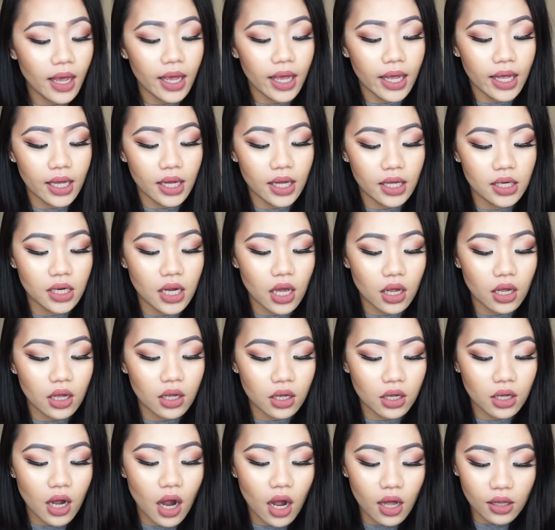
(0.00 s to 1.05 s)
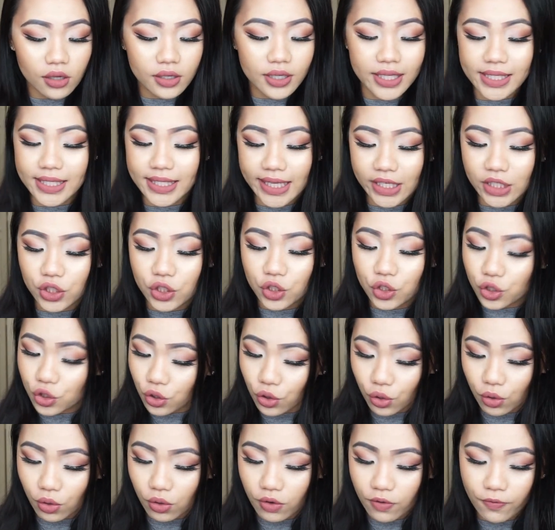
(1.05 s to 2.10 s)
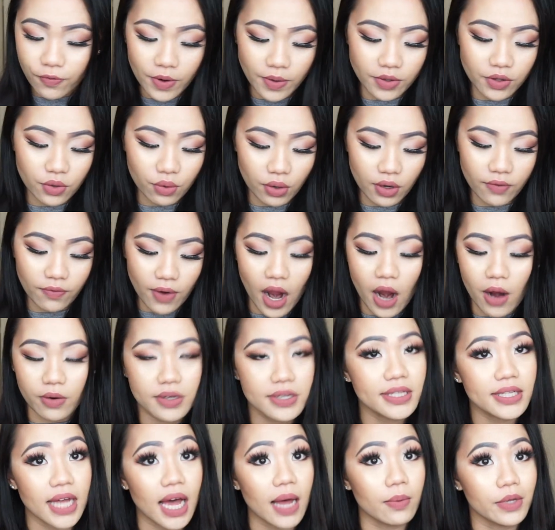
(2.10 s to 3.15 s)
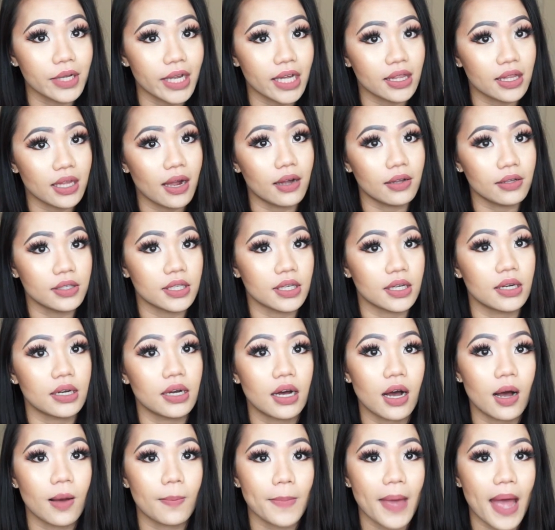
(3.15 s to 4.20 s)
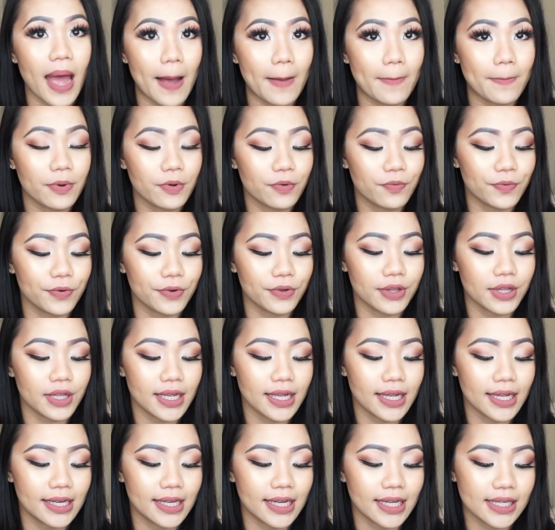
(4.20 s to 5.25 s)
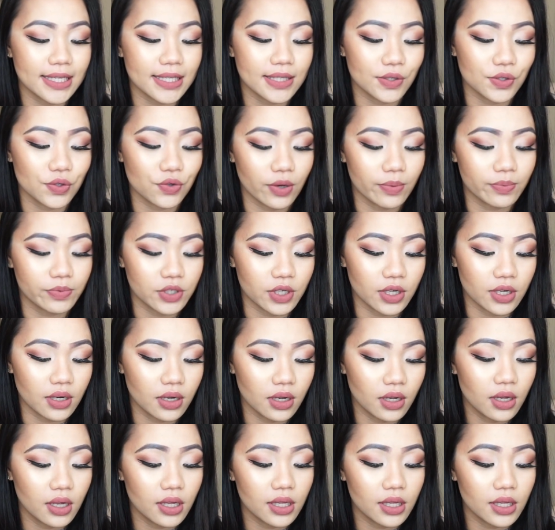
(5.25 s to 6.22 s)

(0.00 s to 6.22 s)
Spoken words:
and color that stays true for the 24 hours. I'm looking at the ULTA app for the NYX description.